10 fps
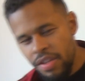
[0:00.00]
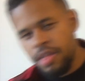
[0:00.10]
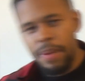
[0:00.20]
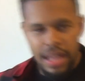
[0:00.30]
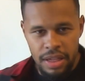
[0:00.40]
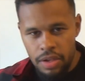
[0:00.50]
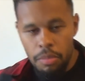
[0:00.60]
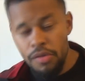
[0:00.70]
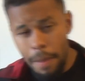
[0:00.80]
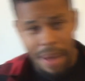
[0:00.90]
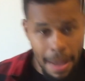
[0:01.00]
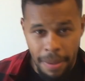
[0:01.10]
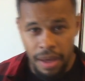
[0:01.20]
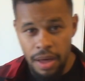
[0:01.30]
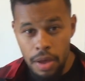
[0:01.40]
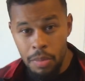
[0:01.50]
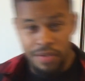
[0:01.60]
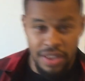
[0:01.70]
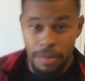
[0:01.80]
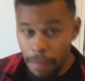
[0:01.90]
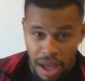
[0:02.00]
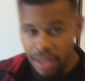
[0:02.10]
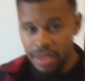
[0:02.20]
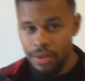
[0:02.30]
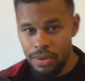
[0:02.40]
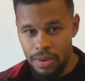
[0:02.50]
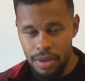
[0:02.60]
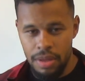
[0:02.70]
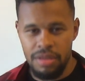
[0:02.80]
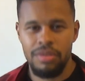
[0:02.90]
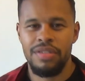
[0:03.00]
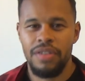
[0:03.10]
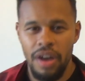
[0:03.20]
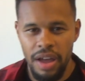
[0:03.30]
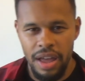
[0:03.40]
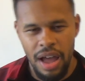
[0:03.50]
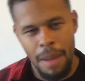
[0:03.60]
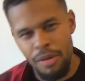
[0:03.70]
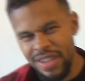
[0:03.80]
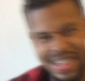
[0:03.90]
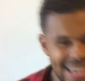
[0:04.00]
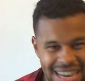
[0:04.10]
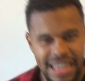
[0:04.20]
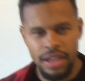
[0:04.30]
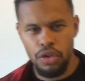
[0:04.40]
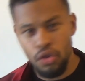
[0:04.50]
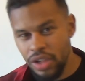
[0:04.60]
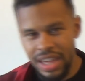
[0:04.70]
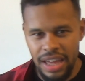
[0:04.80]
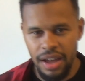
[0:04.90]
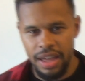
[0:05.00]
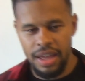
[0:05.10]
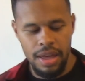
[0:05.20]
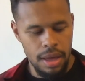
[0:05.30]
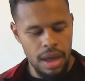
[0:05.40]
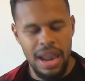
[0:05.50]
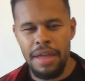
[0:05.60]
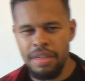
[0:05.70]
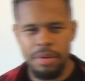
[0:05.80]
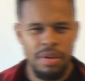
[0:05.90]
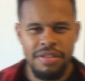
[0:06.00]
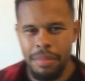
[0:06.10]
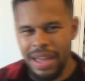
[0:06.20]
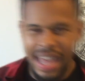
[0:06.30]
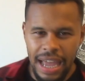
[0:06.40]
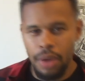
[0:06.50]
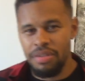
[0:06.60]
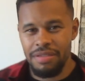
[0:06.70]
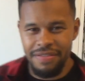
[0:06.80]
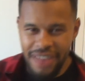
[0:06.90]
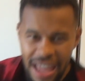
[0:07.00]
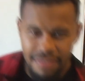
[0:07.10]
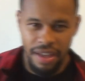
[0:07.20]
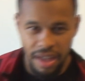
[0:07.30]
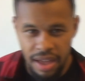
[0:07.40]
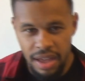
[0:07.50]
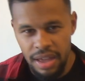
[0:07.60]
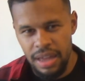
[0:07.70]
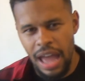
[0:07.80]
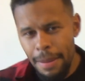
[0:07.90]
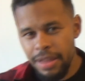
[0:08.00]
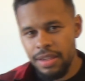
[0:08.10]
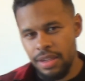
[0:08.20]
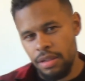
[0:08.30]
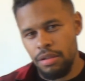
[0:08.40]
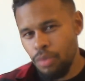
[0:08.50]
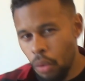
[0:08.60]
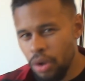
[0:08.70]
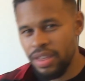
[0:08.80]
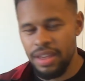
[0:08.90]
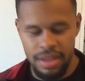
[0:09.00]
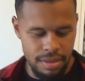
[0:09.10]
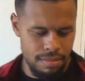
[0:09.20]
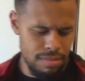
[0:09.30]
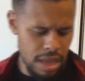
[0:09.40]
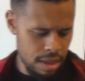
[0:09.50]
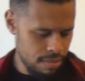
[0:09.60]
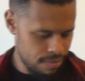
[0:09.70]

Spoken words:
of a spinach, more of a pepper, more of a tomato sort of guy. I'm more of a chili, zhuzhki guy. I like something with some kick, with some flavour. Cabbage, just water. Nah.